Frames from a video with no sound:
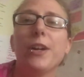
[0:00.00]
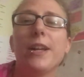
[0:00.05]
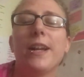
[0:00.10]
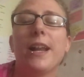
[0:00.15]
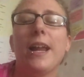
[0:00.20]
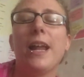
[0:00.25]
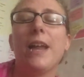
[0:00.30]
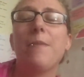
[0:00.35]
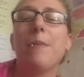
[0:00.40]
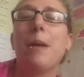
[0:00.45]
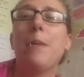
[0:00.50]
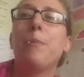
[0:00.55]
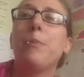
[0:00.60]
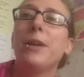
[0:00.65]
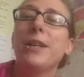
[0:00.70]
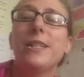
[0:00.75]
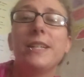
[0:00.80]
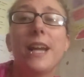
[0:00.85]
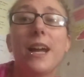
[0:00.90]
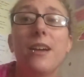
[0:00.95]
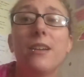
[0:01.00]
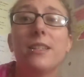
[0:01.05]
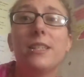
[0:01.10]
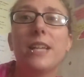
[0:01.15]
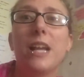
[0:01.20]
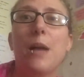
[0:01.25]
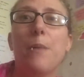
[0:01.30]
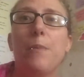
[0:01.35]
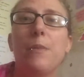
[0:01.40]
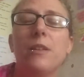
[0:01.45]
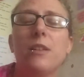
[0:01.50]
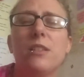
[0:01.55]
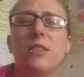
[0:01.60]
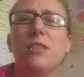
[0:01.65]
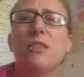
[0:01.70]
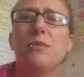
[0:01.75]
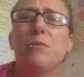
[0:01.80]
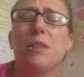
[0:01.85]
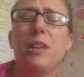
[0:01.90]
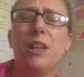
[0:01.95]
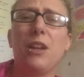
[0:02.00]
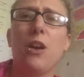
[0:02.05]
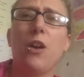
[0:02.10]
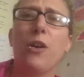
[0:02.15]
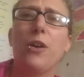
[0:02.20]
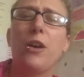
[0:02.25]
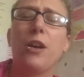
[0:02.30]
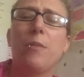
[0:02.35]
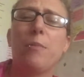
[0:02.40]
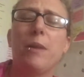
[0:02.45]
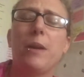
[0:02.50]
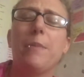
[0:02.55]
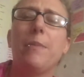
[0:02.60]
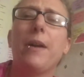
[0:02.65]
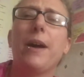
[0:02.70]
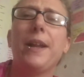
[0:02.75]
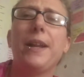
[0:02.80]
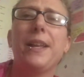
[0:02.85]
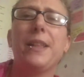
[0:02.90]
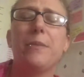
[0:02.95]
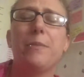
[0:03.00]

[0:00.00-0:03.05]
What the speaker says: and I put towels down, but it's still really hard on my body.